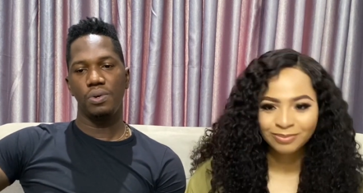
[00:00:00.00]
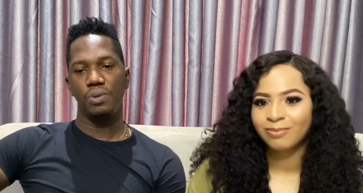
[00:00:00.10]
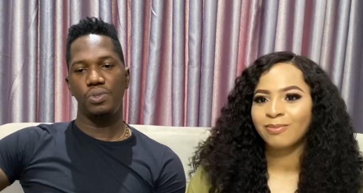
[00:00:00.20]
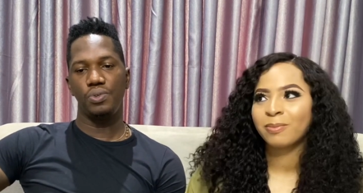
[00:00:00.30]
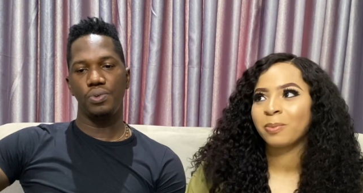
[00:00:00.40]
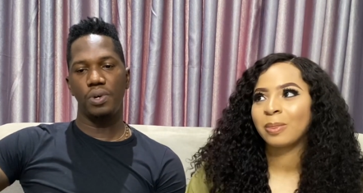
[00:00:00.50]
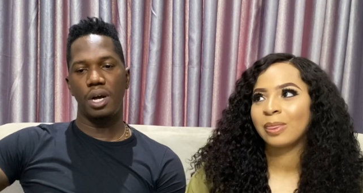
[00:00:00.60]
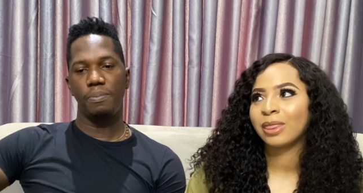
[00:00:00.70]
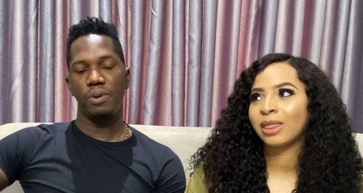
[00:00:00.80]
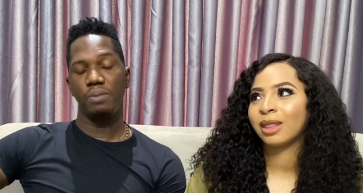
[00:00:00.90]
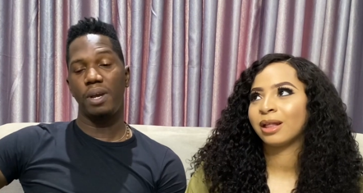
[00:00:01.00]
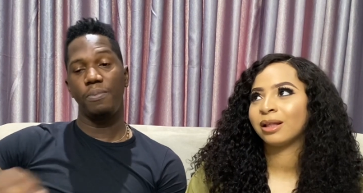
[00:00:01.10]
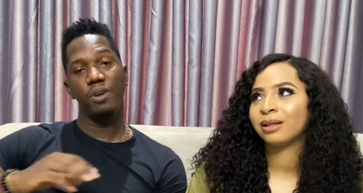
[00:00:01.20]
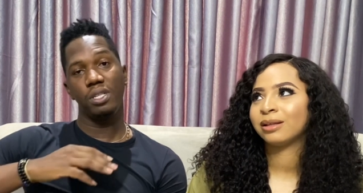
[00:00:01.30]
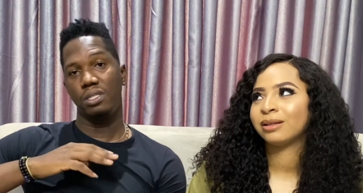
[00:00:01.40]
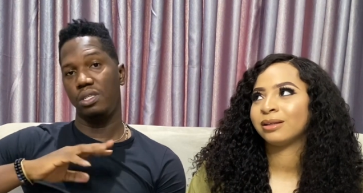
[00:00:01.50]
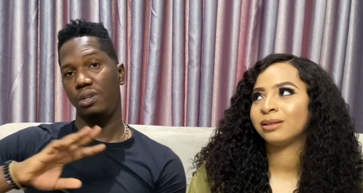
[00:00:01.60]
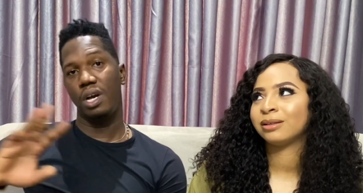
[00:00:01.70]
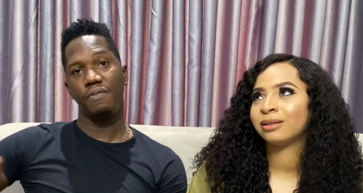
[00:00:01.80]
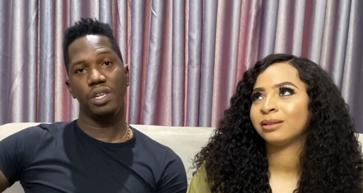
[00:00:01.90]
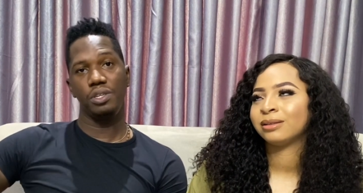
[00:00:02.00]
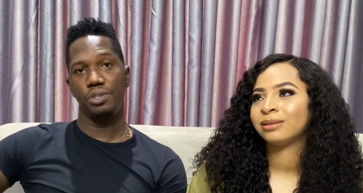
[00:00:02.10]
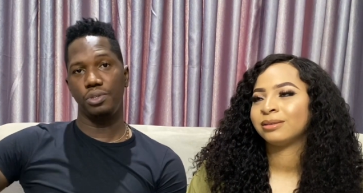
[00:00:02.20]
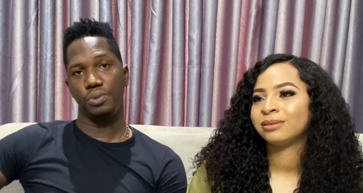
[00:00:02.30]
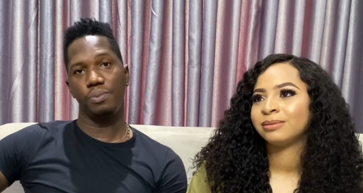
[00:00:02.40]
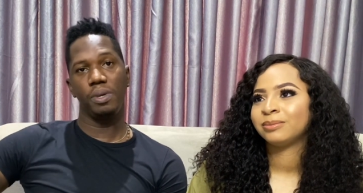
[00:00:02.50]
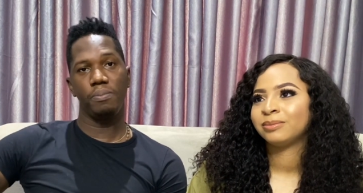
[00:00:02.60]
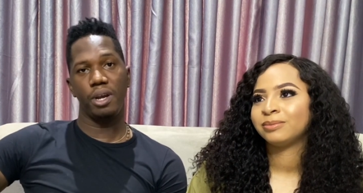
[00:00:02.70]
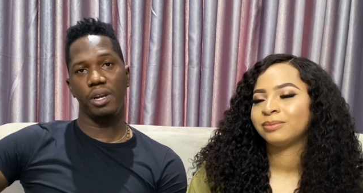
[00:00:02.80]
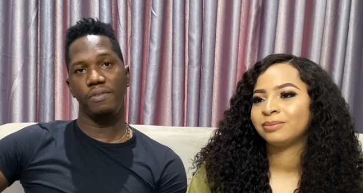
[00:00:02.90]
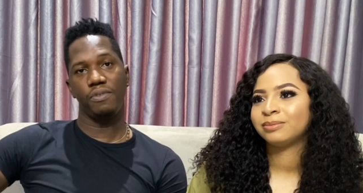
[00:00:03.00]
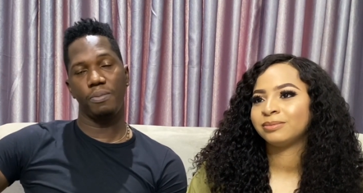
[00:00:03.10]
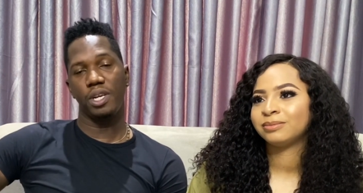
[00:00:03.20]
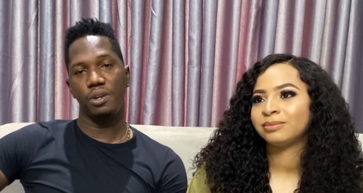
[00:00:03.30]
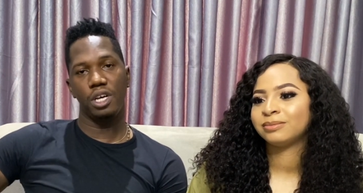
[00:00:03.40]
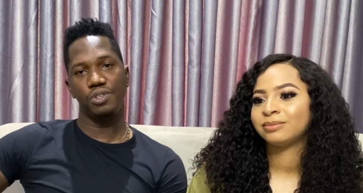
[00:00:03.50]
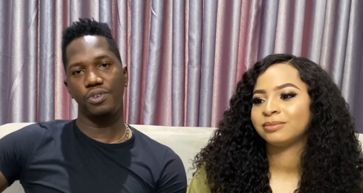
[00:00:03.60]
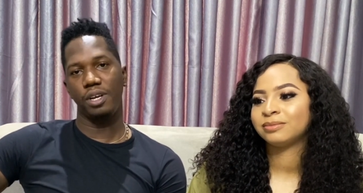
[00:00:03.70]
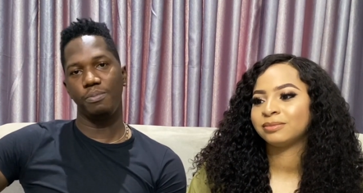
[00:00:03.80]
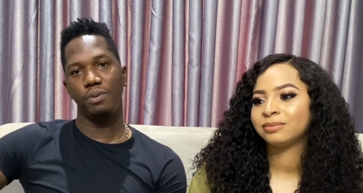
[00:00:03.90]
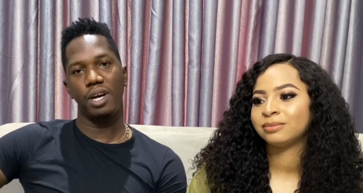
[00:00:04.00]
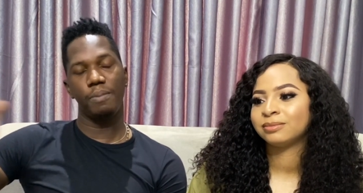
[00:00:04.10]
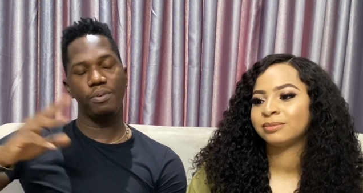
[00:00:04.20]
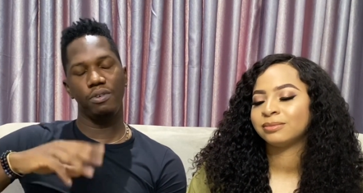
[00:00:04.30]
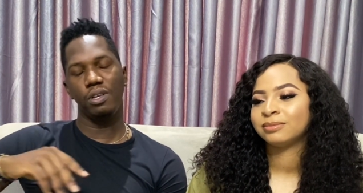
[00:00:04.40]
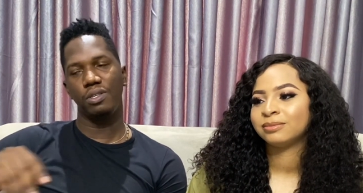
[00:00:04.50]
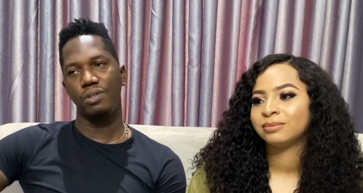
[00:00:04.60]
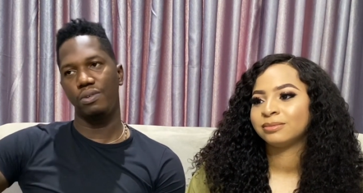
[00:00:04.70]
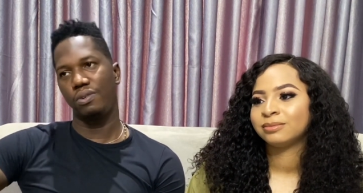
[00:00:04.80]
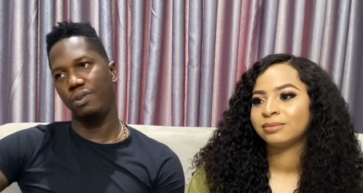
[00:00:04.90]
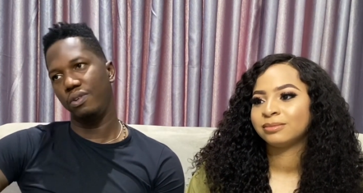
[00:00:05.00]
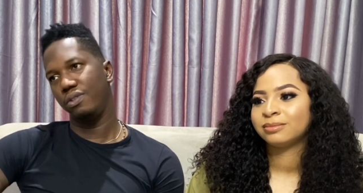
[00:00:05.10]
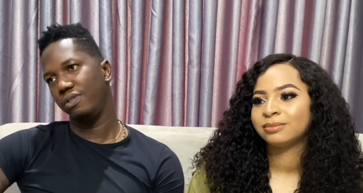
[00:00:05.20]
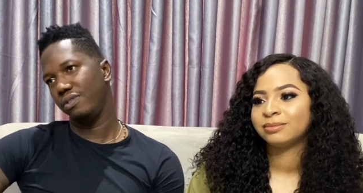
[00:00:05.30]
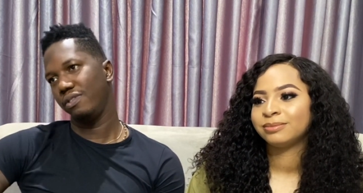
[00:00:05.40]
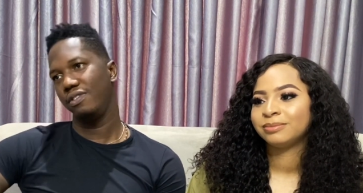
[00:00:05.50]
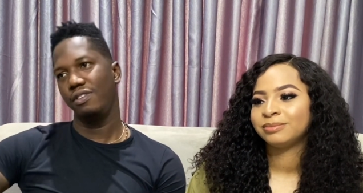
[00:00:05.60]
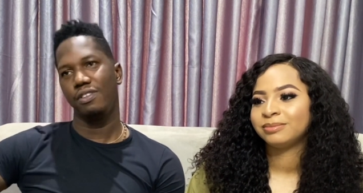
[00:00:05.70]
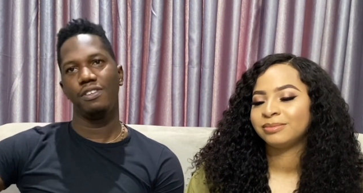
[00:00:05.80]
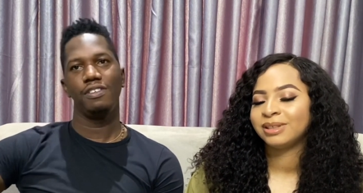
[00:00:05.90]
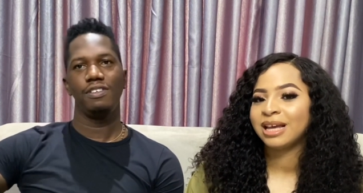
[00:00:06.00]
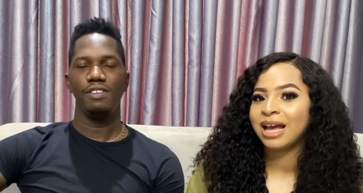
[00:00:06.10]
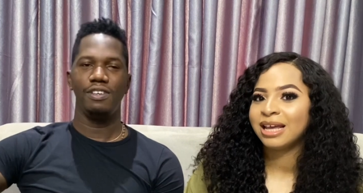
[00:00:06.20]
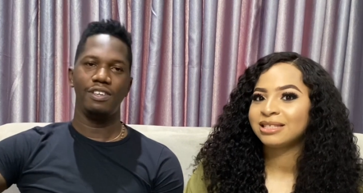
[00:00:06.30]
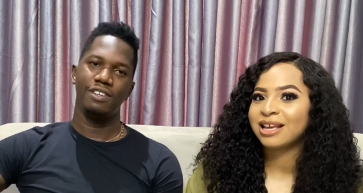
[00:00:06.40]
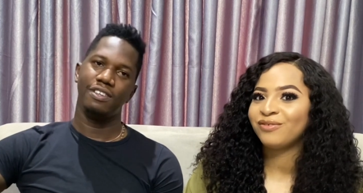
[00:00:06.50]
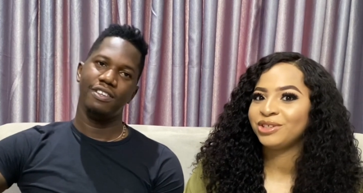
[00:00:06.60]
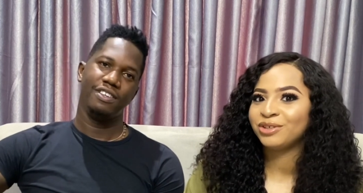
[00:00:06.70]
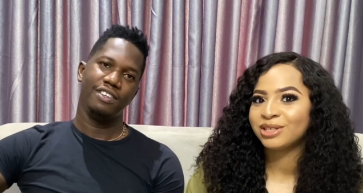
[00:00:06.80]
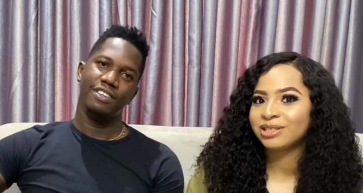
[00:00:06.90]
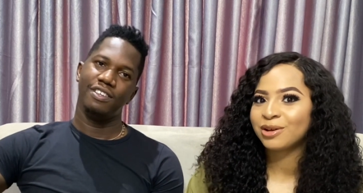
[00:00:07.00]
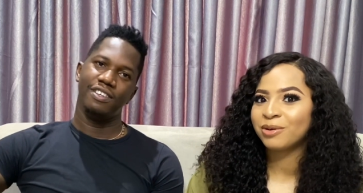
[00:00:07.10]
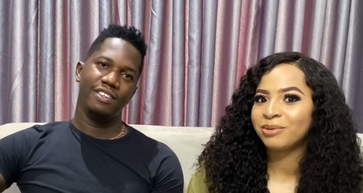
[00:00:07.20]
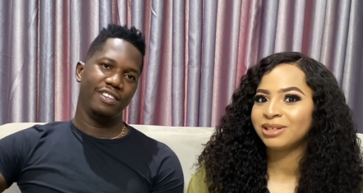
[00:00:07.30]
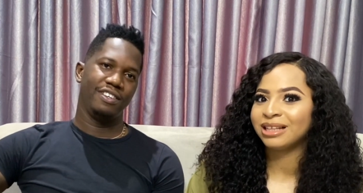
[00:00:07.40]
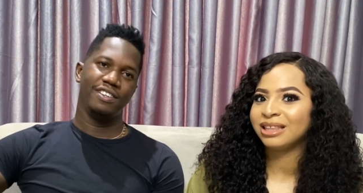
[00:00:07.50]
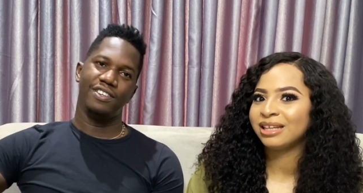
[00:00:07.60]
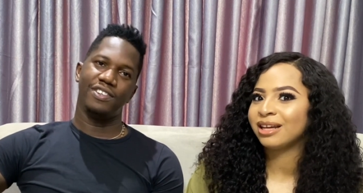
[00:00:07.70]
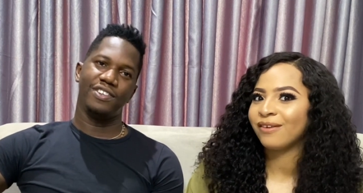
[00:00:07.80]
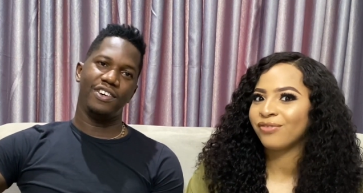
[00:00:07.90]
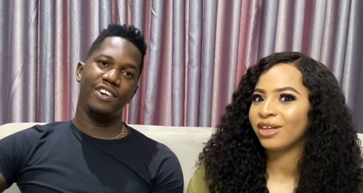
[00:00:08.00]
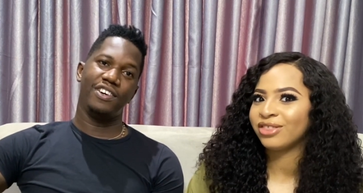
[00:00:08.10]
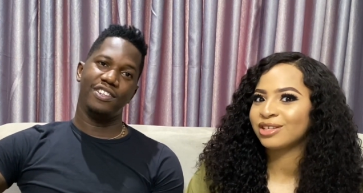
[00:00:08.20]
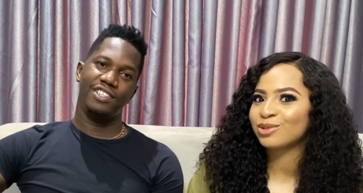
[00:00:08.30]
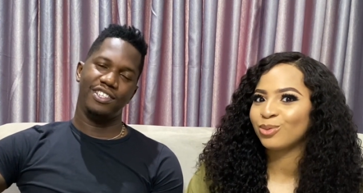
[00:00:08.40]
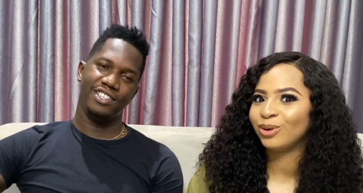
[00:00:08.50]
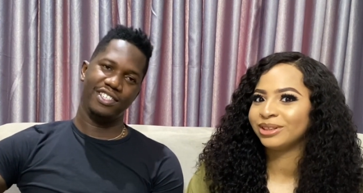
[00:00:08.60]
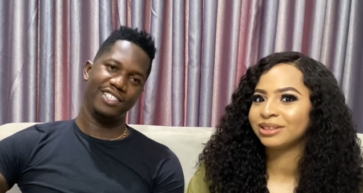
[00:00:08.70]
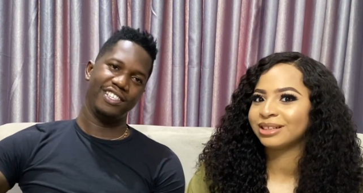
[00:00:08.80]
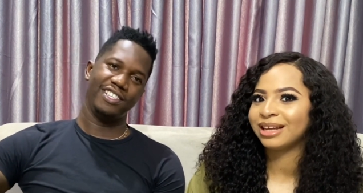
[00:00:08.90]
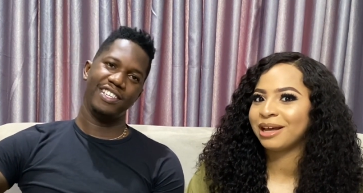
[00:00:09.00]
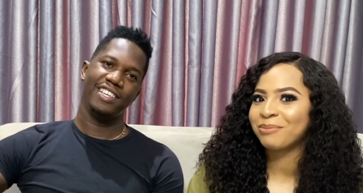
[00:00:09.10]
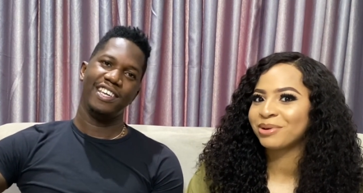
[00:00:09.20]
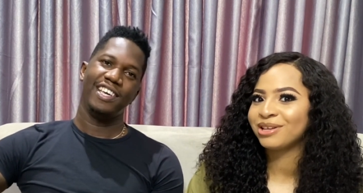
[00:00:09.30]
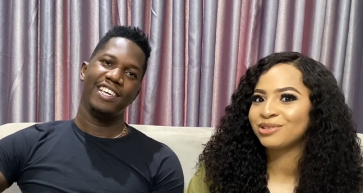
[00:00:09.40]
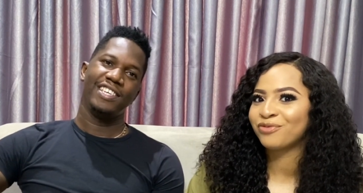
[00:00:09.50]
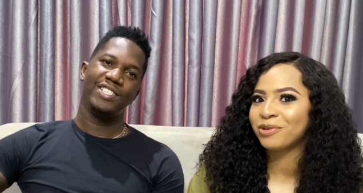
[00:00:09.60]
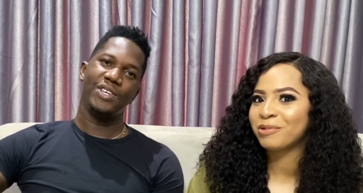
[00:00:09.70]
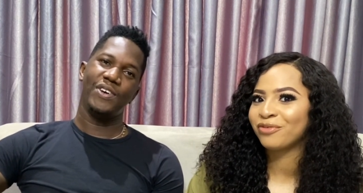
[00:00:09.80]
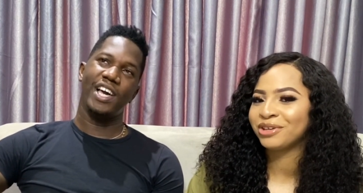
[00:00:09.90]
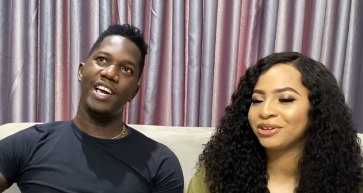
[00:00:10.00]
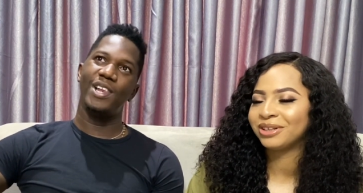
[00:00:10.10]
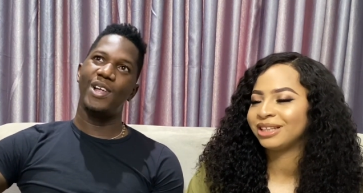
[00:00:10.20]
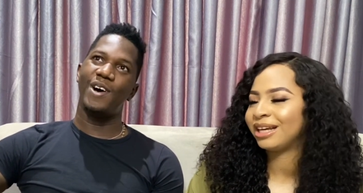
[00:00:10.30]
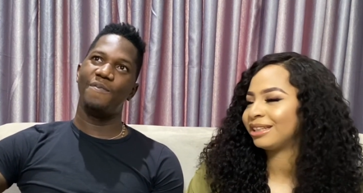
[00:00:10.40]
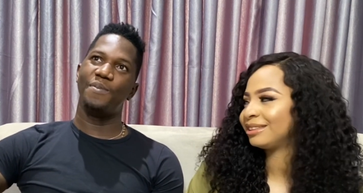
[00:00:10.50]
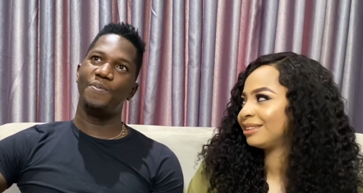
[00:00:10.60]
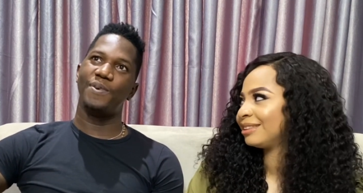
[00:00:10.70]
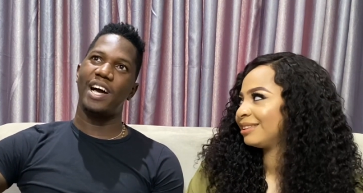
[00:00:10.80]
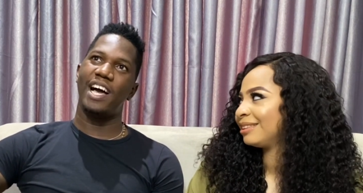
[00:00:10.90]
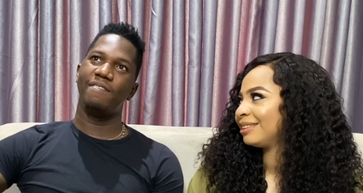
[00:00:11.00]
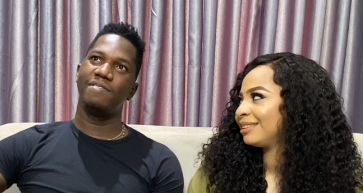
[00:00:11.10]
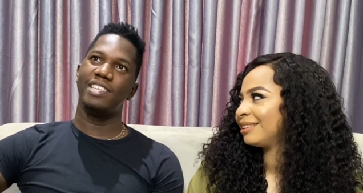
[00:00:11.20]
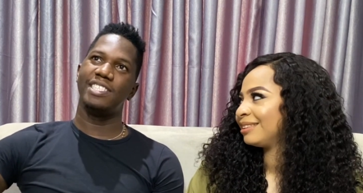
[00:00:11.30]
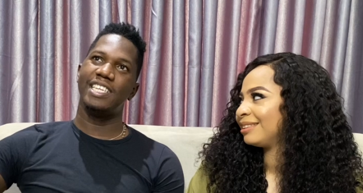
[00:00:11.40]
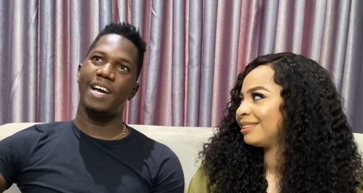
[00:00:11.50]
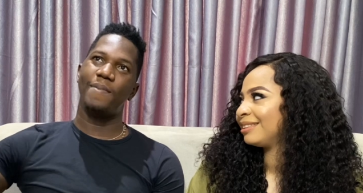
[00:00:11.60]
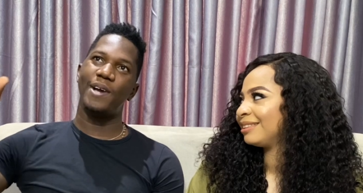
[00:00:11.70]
Speaker 1: through our parents. My parents did not have any issues with me marrying from another tribe, but her parents, oh God.
Speaker 2: Guys, that video is coming. I think after God. this one, I'm going to film So a lot
Speaker 1: of people have this thing about